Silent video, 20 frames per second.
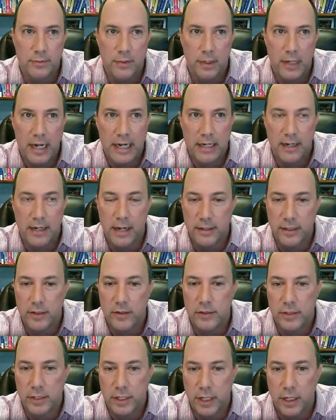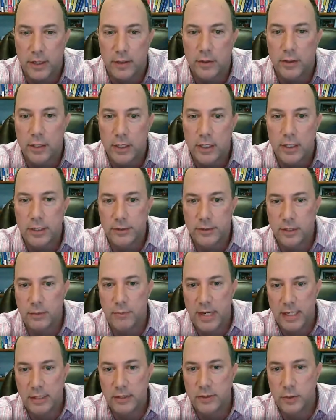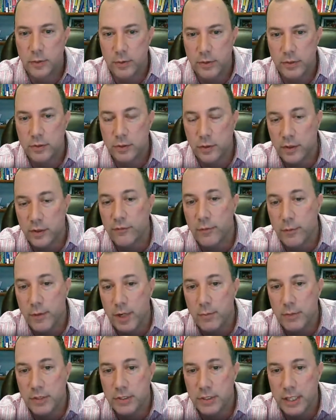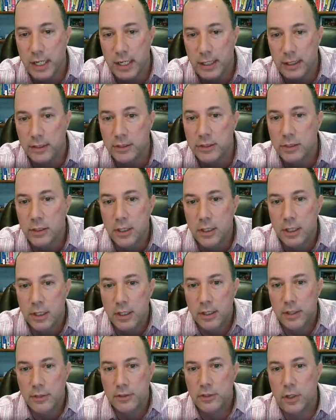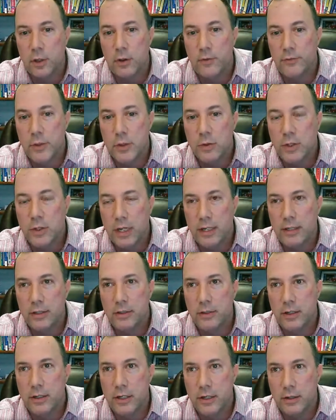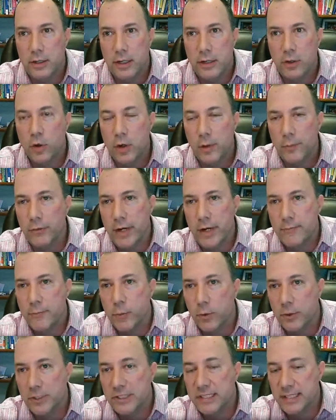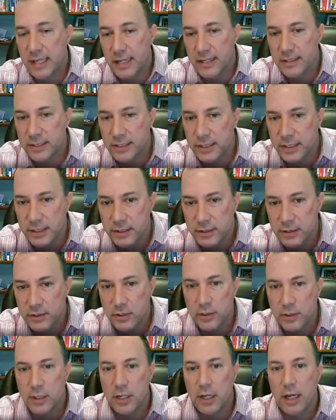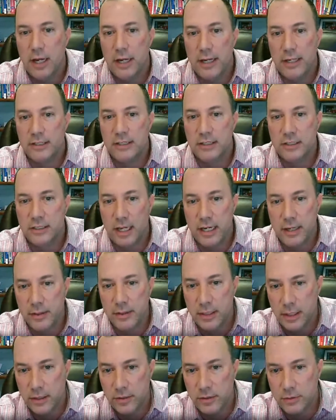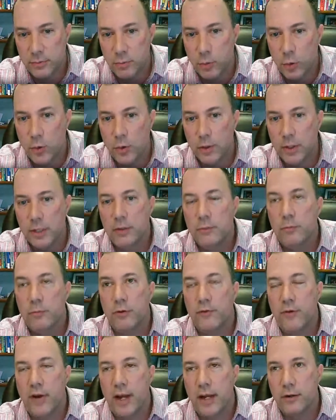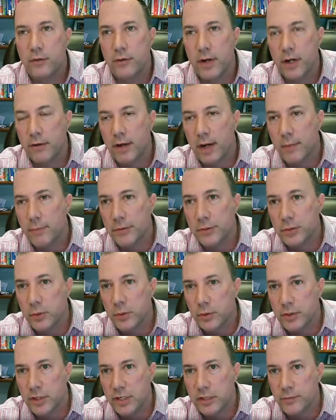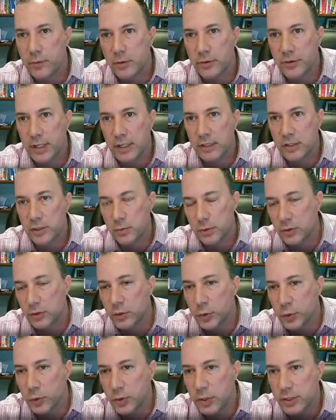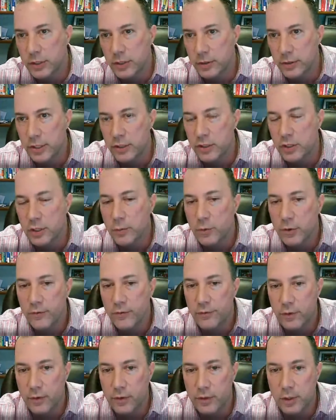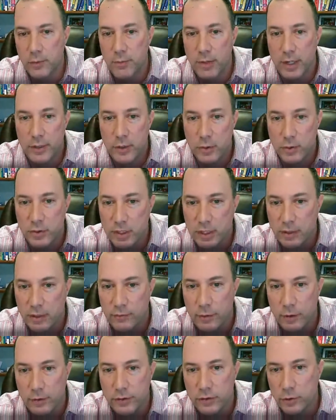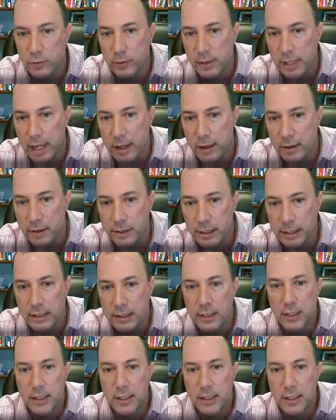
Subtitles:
8-9 years ago to make students learn from their mistakes. So if you can incorporate more senses, excite kids more, provide greater opportunities for things to include in your digital portfolio by using a virtual reality